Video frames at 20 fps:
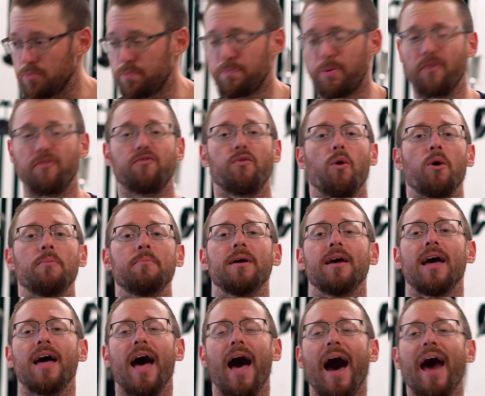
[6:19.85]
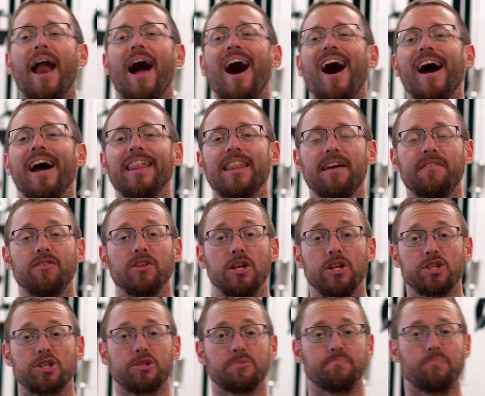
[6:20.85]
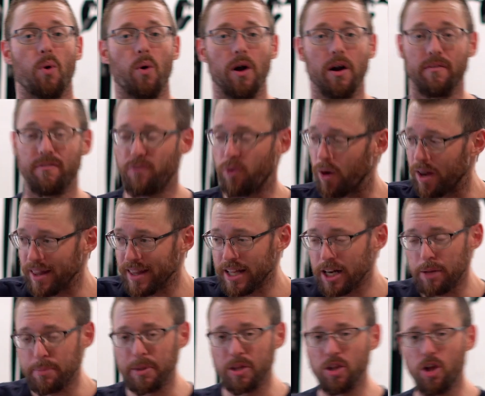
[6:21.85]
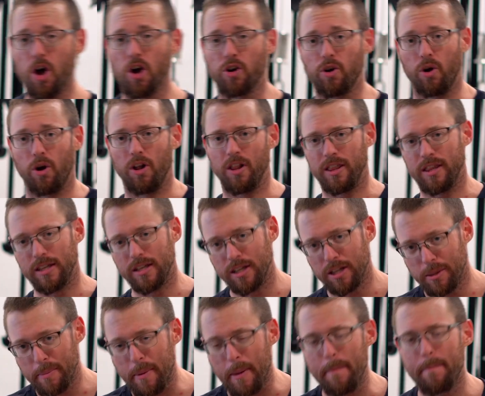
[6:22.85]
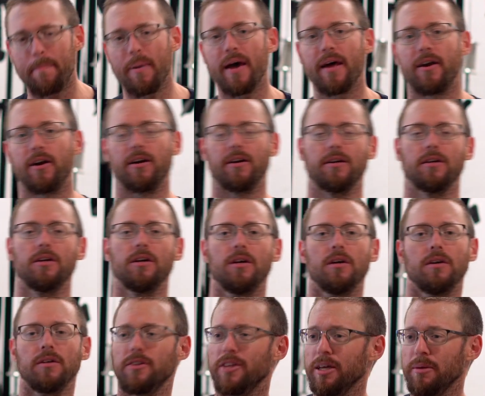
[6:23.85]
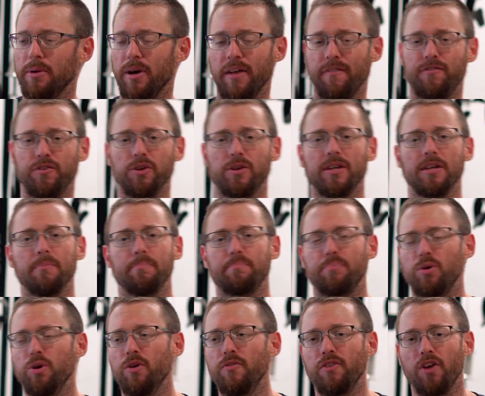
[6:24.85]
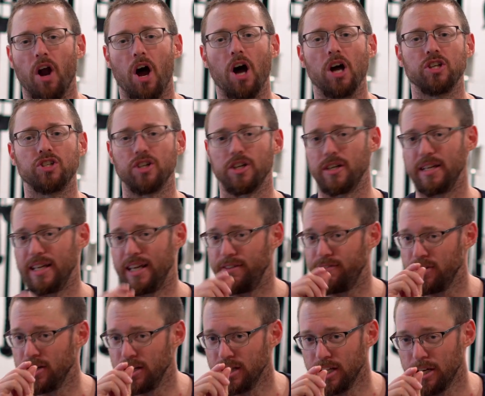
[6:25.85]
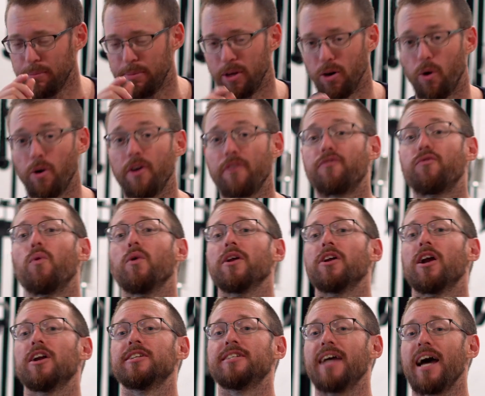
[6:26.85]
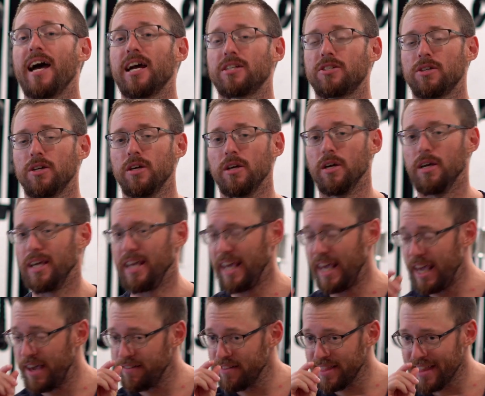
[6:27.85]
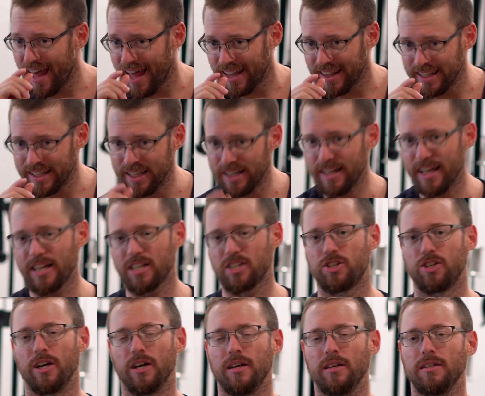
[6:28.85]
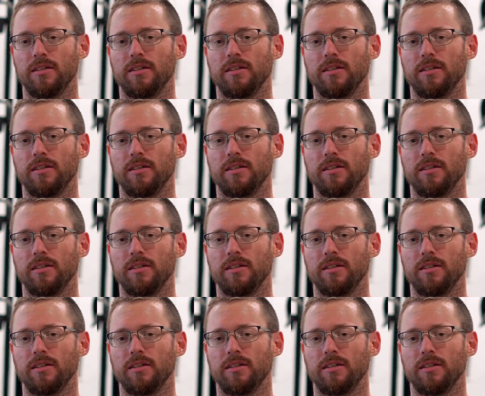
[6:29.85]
perform at a high level in sport for a little bit longer, a little bit better. Think about it, if you can improve your 100 even a little bit, or your 40-yard dash, even that little extra,